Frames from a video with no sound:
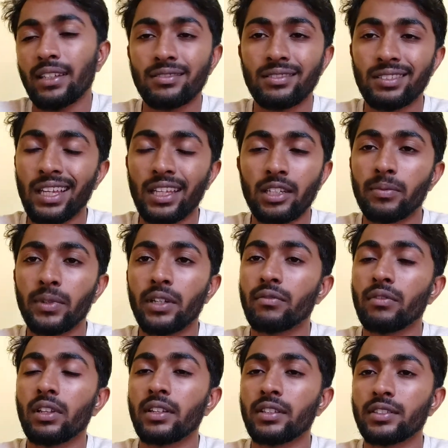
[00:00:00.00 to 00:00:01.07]
I have this
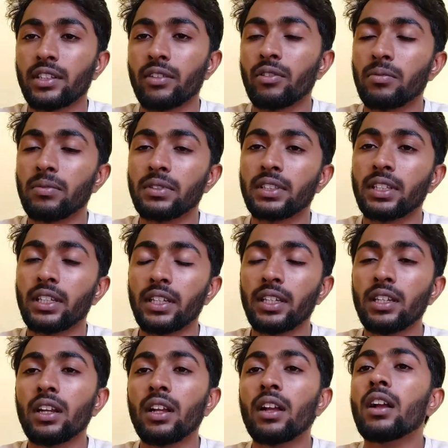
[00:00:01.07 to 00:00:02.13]
anti-malware executable
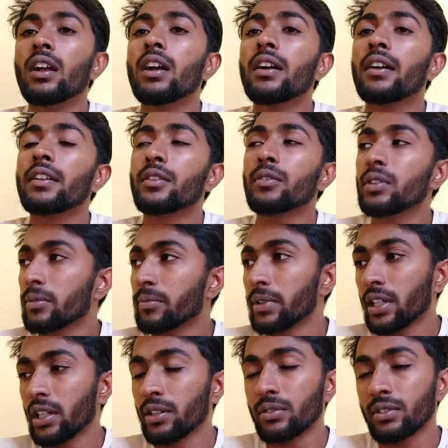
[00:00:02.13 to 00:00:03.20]
thingy. Now
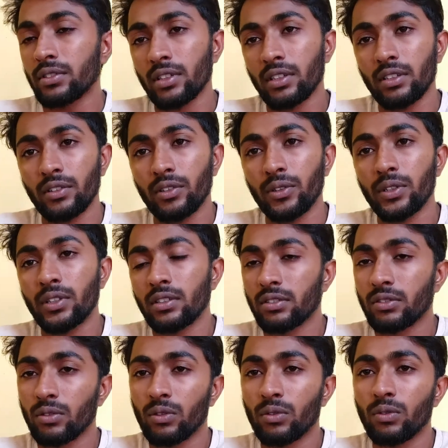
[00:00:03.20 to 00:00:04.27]
let me tell you this: it
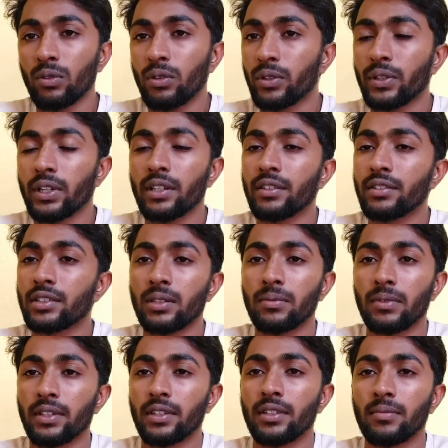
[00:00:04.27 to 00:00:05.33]
is so cool you can
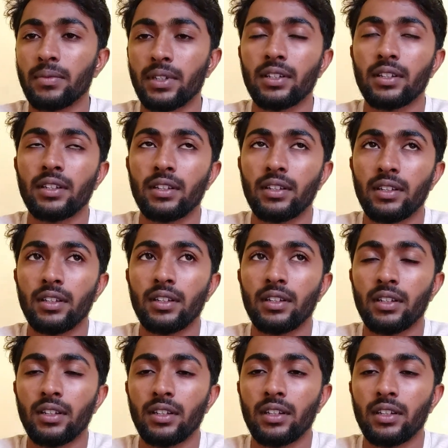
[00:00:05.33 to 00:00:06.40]
disable it, but
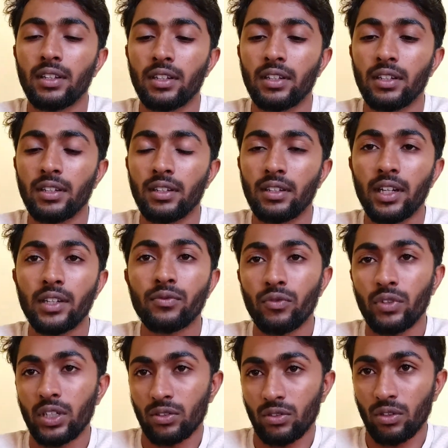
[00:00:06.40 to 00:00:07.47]

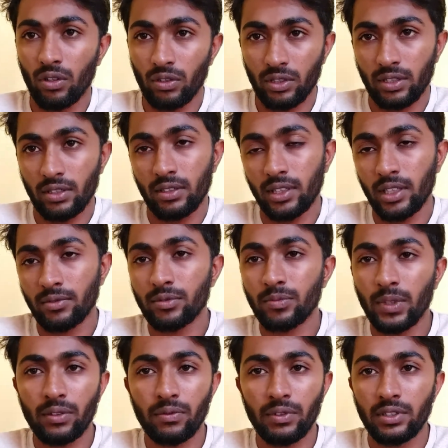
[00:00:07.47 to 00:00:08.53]
at what cost?
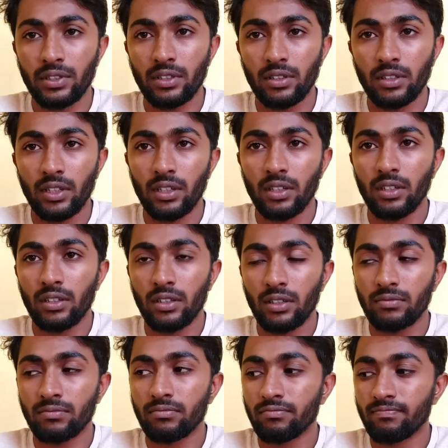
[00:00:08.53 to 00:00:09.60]
That's my question.
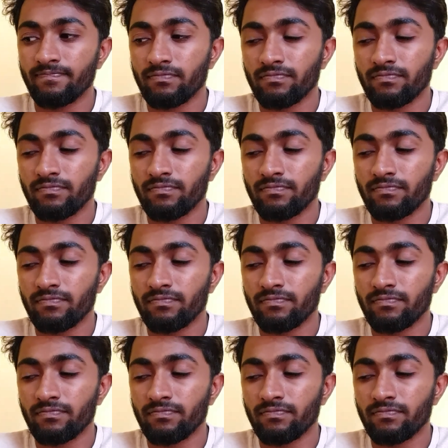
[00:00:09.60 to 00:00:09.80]
Uh,